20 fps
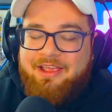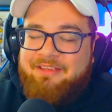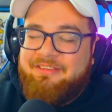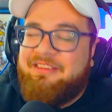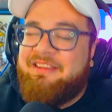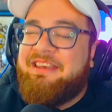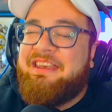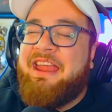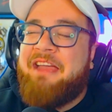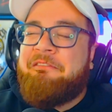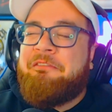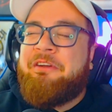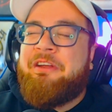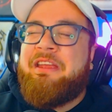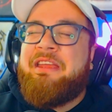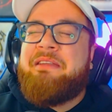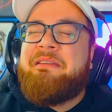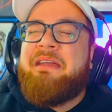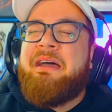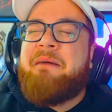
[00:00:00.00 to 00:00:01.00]
never
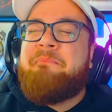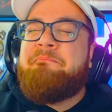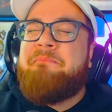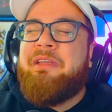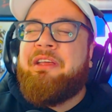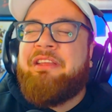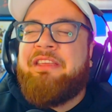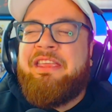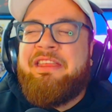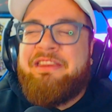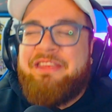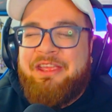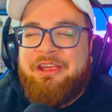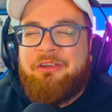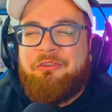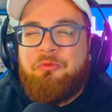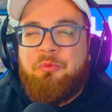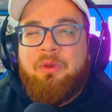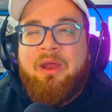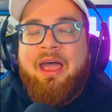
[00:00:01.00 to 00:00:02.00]
in a million
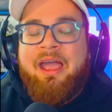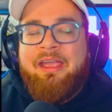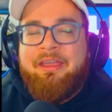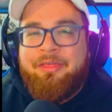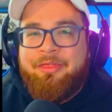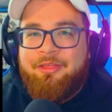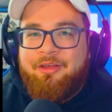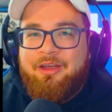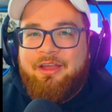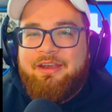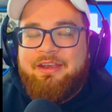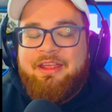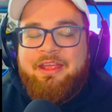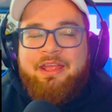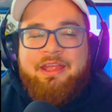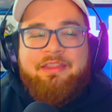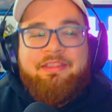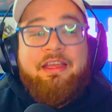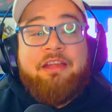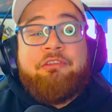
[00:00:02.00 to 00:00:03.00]
years would I have thought
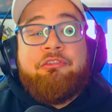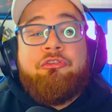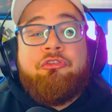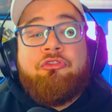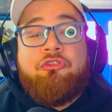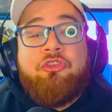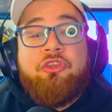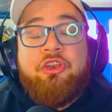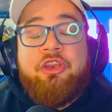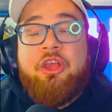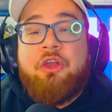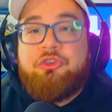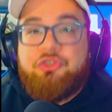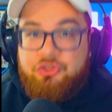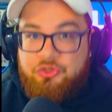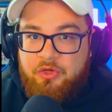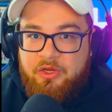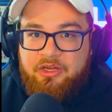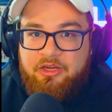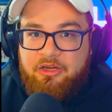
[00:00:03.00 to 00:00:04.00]
that Studio
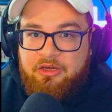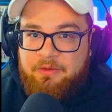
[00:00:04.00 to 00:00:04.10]
Trigger,